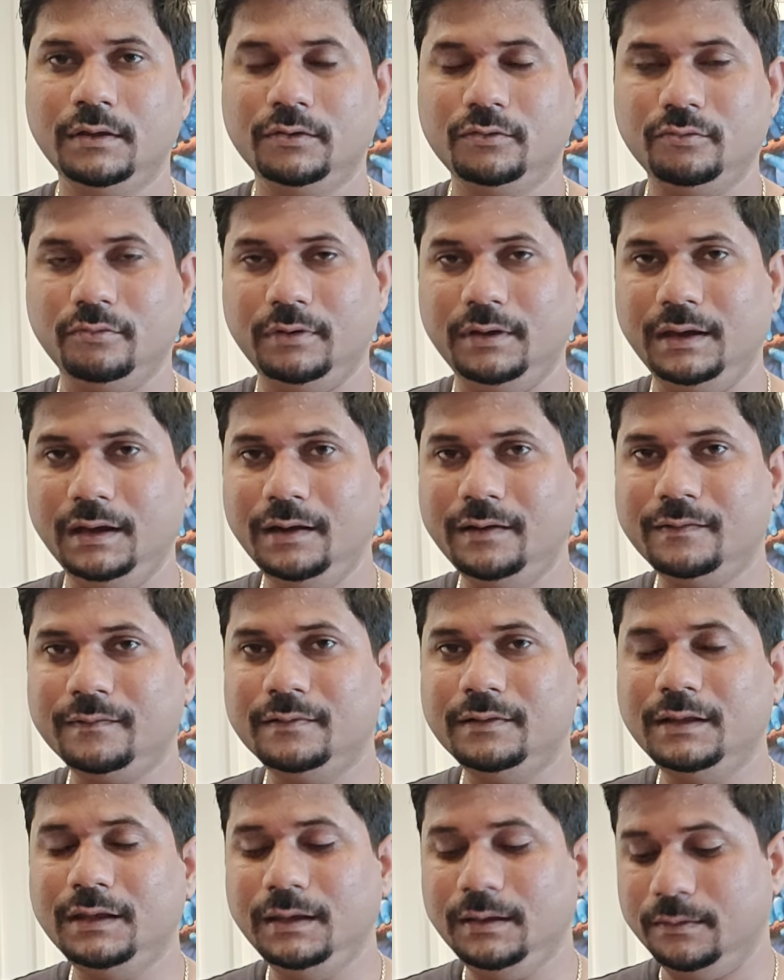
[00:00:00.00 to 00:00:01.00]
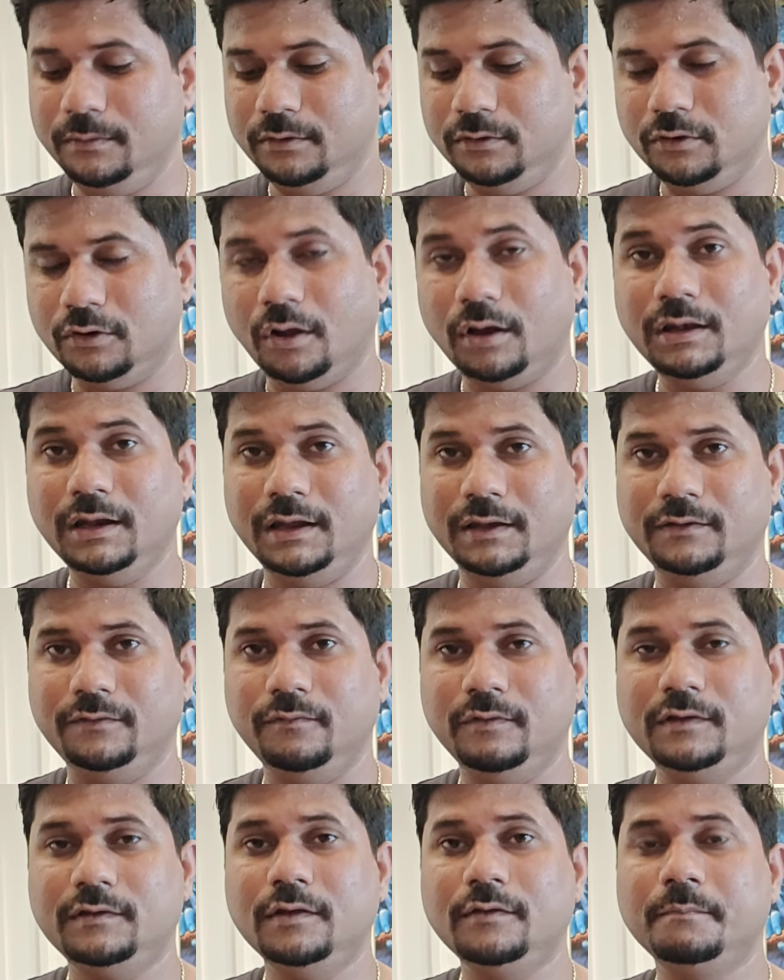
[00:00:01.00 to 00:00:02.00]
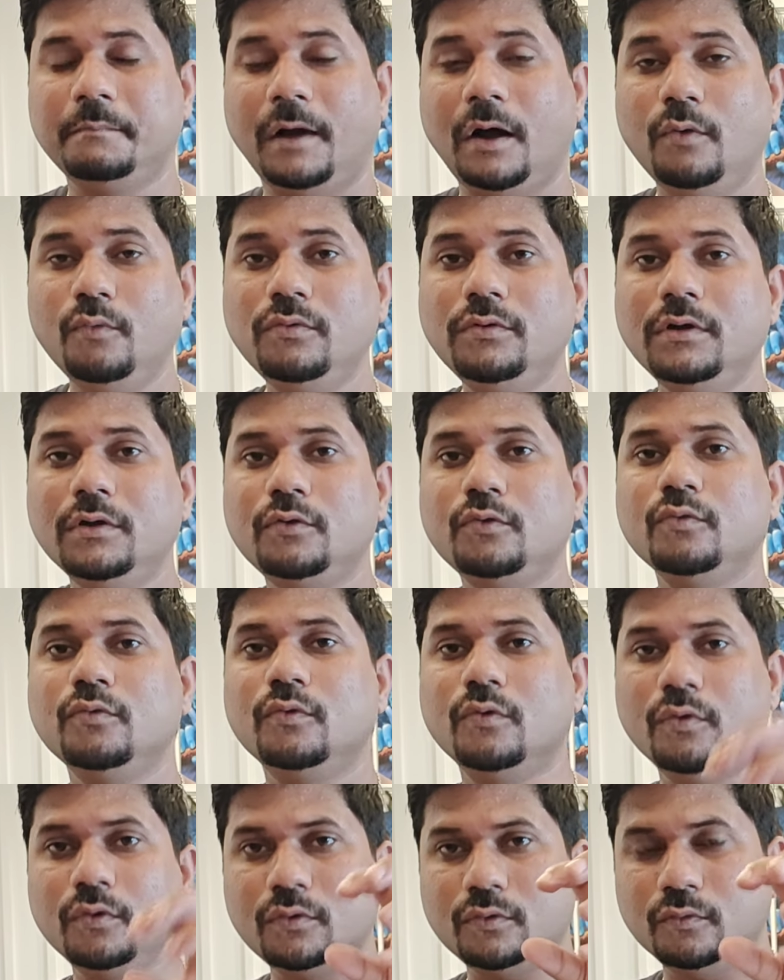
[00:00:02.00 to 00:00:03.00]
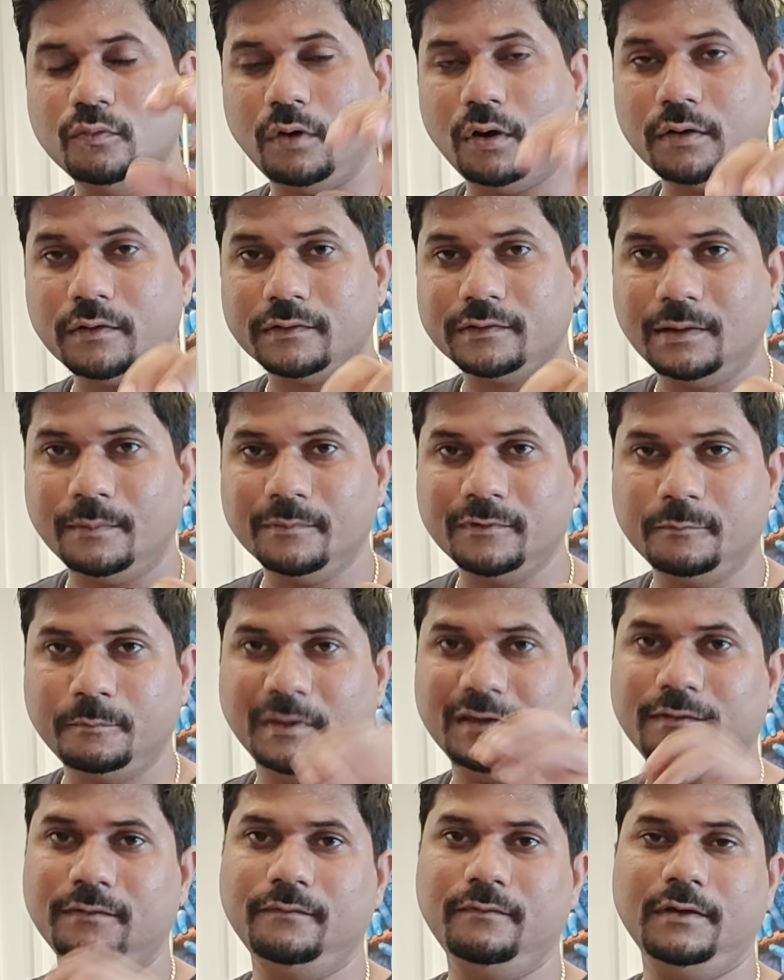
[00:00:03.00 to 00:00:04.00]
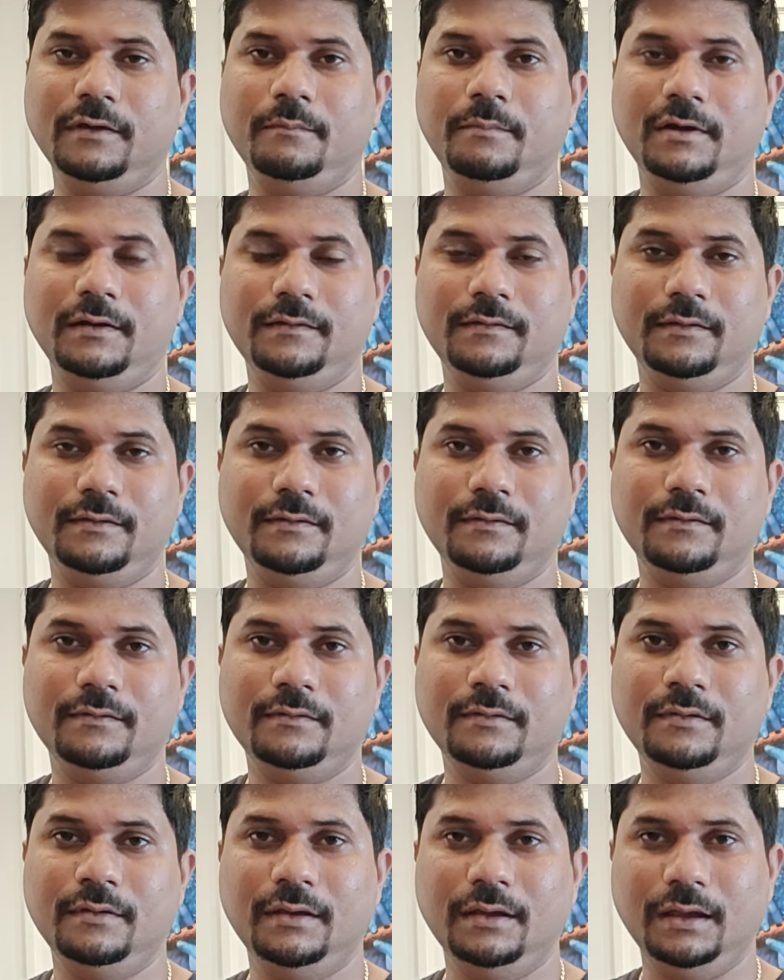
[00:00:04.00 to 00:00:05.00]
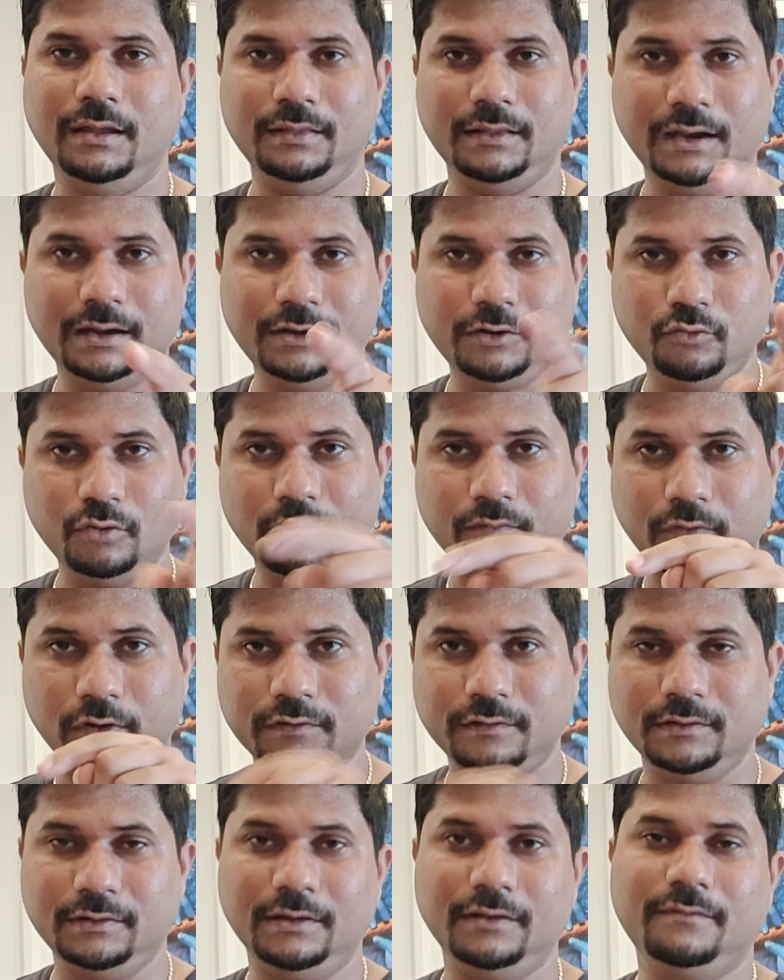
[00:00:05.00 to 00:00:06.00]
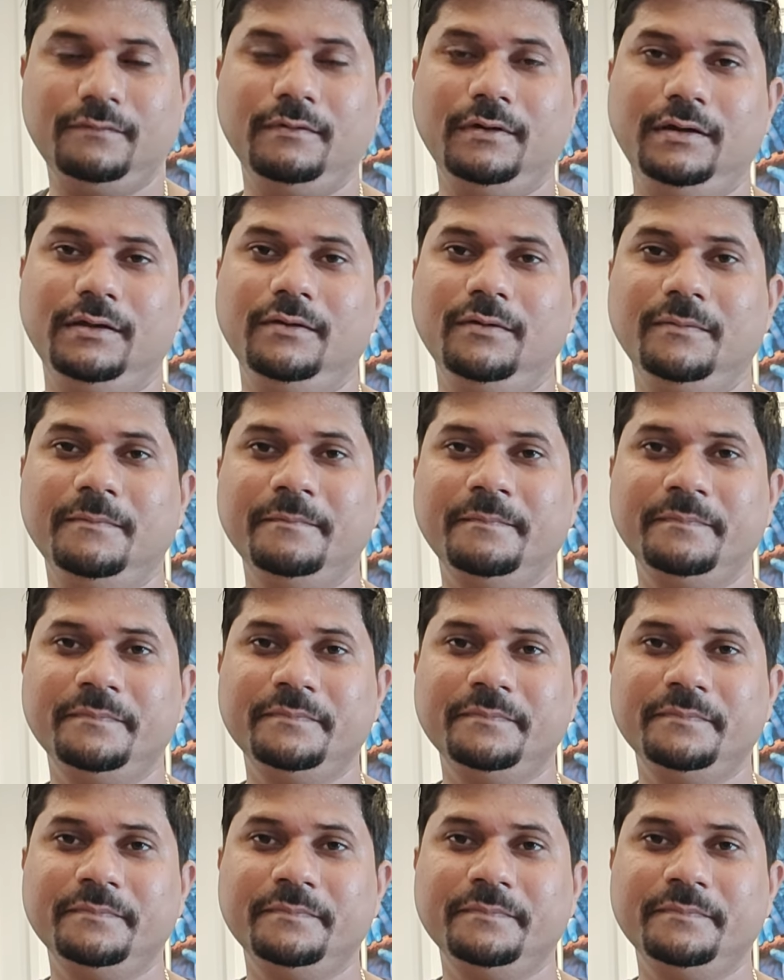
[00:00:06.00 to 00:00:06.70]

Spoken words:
So it's the knowledge which is bound to go towards some specific persons, and that you are watching this video.